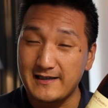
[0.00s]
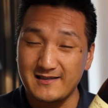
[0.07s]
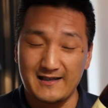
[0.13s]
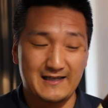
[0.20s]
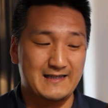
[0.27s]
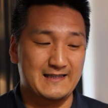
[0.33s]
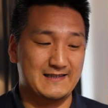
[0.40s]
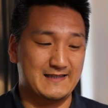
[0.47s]

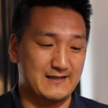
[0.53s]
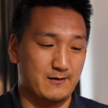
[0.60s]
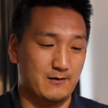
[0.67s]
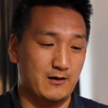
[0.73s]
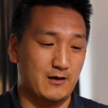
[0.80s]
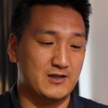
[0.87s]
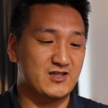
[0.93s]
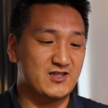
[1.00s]
excited. This is a
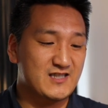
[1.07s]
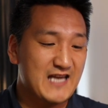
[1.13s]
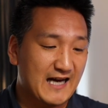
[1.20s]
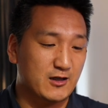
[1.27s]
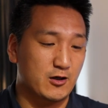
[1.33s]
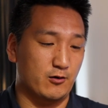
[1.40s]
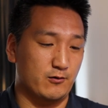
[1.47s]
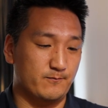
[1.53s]

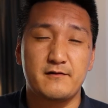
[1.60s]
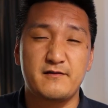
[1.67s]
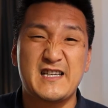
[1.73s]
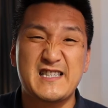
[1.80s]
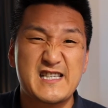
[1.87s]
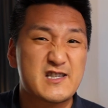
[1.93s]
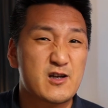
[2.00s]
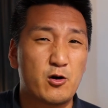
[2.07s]
Prosecco.
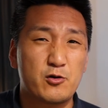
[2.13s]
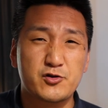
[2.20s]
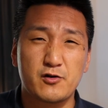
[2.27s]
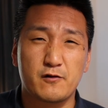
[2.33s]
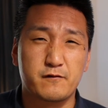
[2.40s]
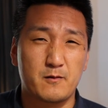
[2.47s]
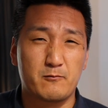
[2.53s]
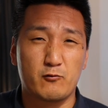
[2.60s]
This is also
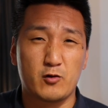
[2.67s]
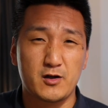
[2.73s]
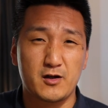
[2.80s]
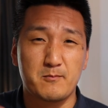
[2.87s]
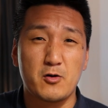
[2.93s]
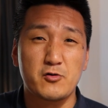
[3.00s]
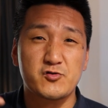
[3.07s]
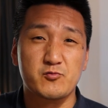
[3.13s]
from one of the
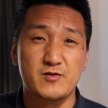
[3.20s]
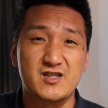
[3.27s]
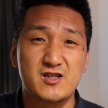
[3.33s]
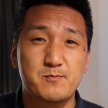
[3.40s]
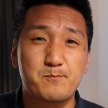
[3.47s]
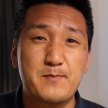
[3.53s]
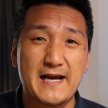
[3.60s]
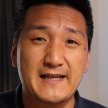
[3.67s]
most
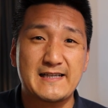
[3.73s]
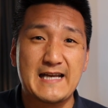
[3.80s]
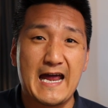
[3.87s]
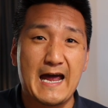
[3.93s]
respected